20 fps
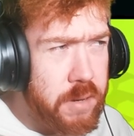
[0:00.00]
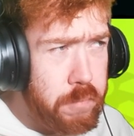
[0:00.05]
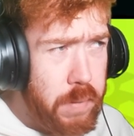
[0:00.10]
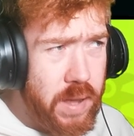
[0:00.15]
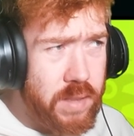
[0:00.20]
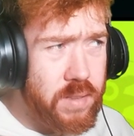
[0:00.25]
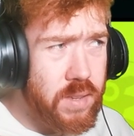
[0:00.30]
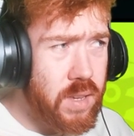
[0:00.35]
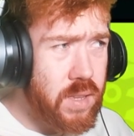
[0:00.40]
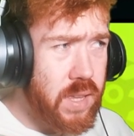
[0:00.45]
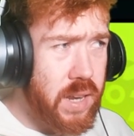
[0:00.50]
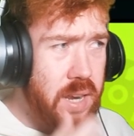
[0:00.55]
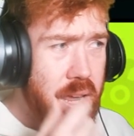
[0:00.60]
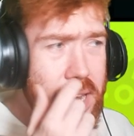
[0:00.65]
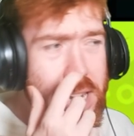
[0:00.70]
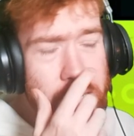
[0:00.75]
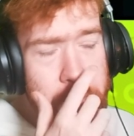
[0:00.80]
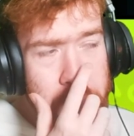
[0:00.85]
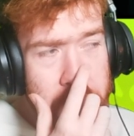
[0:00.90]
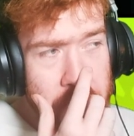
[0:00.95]
is better than
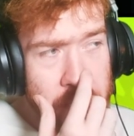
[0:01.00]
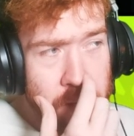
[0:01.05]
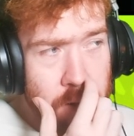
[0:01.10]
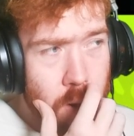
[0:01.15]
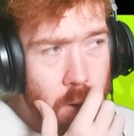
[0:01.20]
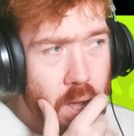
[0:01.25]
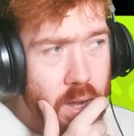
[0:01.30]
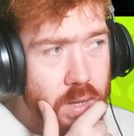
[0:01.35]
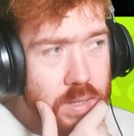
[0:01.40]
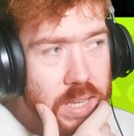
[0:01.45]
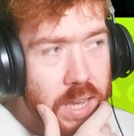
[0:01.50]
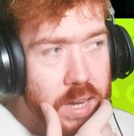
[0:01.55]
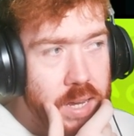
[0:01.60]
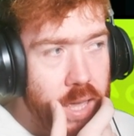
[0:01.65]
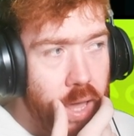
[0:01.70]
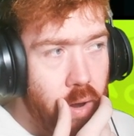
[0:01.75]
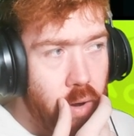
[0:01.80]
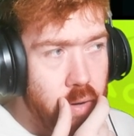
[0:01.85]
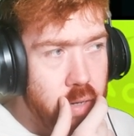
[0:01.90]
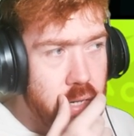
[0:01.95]
HP on like a tank
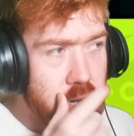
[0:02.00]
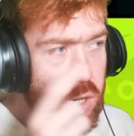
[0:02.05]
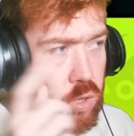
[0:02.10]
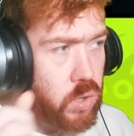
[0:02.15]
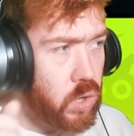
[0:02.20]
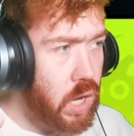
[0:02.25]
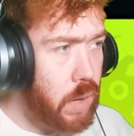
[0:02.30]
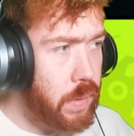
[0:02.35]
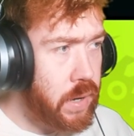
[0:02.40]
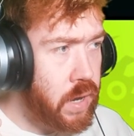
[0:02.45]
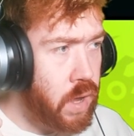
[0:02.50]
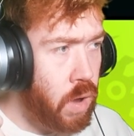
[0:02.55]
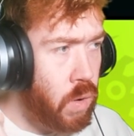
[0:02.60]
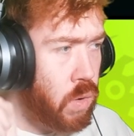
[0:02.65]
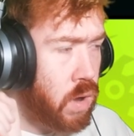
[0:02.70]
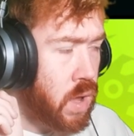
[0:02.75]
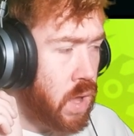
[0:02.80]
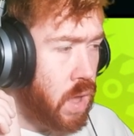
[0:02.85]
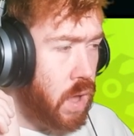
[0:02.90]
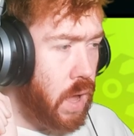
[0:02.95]
character, so do let me
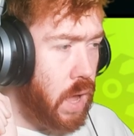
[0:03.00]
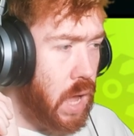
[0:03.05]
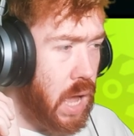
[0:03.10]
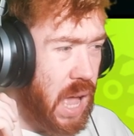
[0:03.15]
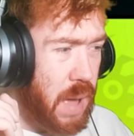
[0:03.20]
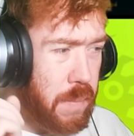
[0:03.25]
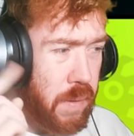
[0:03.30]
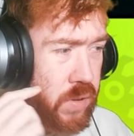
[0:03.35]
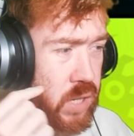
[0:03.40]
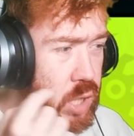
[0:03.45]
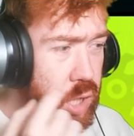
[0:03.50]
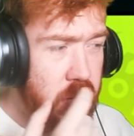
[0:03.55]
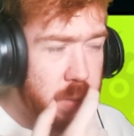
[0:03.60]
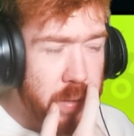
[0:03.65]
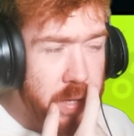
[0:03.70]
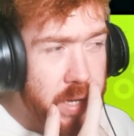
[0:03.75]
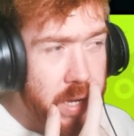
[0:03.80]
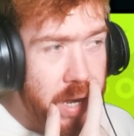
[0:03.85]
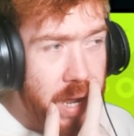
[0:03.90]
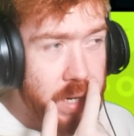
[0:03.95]
know. But for generally
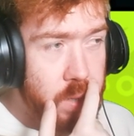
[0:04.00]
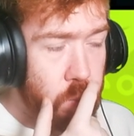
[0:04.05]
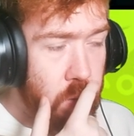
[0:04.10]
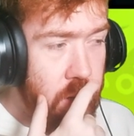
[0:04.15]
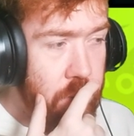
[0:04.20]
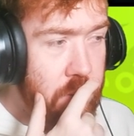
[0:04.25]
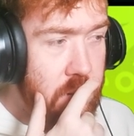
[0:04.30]
speaking, I just want him